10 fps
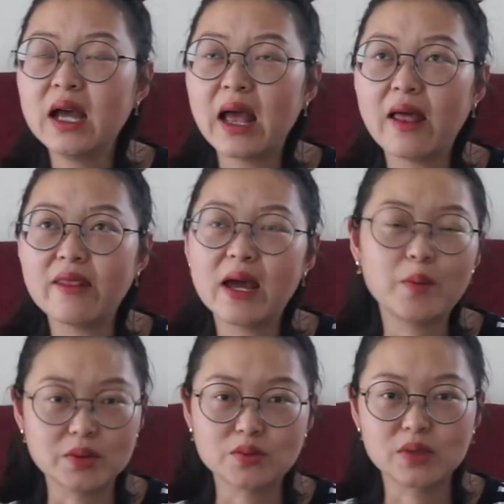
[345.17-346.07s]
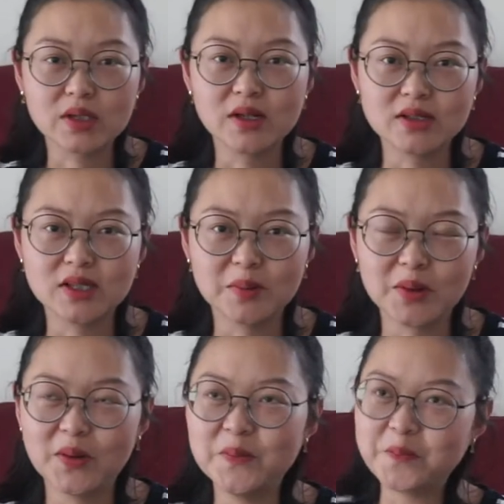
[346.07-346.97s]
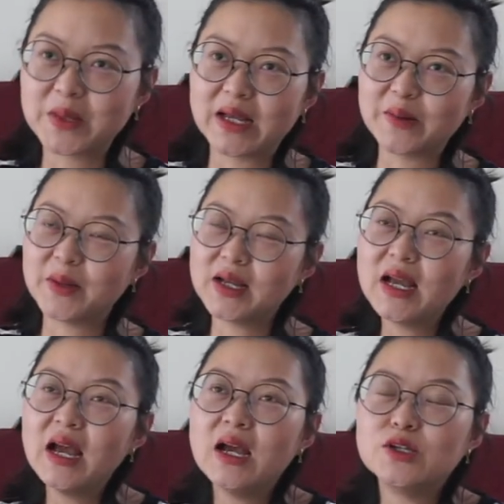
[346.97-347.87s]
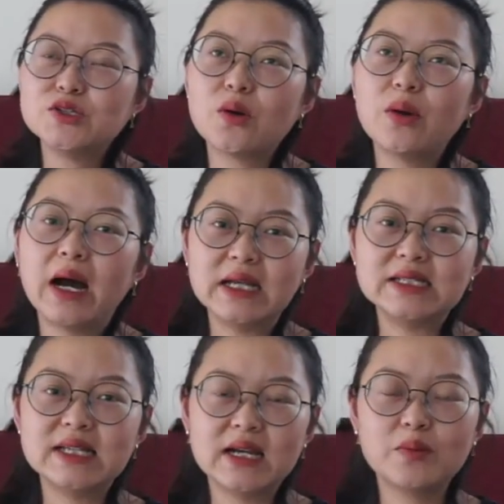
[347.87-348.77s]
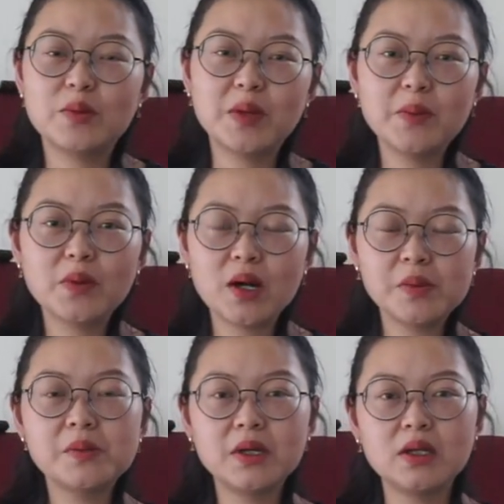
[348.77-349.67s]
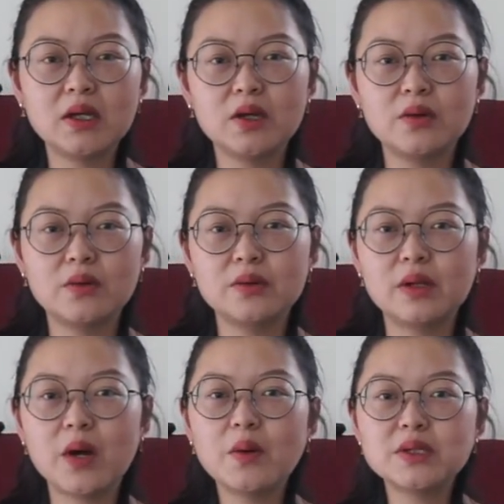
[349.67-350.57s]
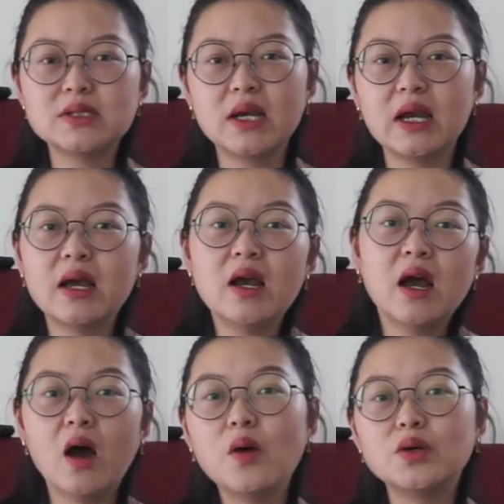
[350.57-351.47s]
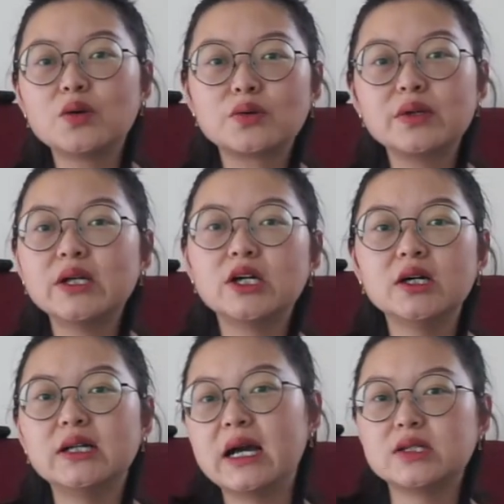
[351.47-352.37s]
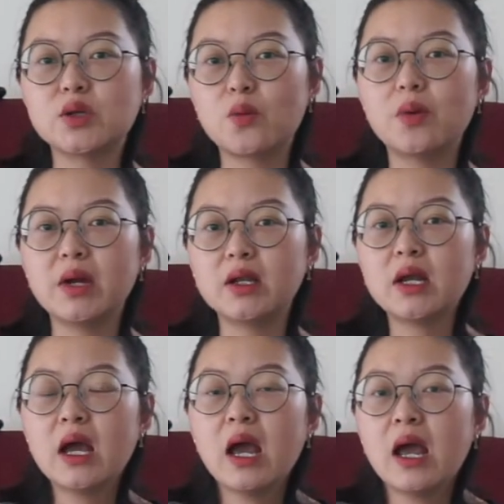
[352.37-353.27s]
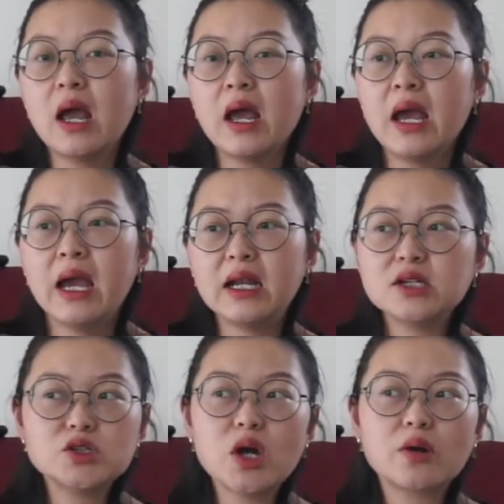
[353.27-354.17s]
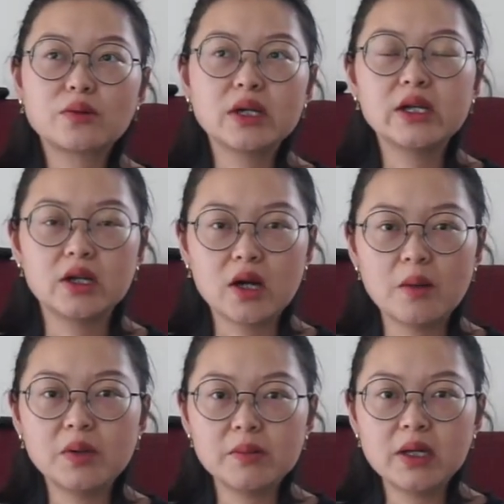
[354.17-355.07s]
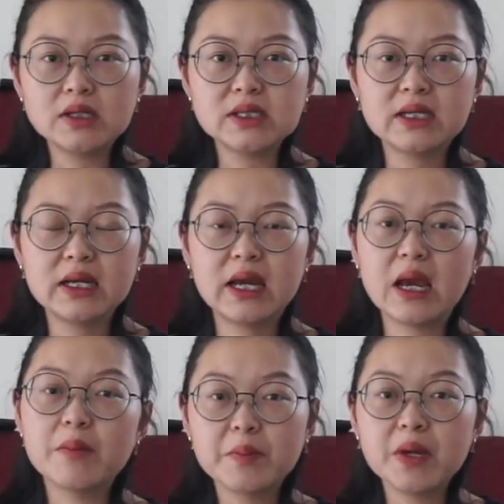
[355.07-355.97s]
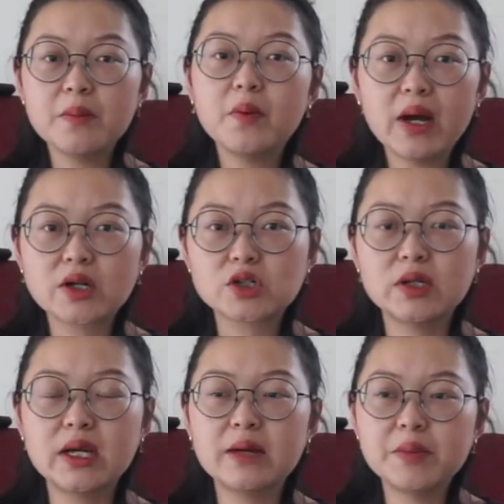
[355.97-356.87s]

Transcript: and that was a really long time ago. Anyway, so I said when people compliment you, they always say, "Oh, you're really good as a woman." It is not really the compliment, but people actually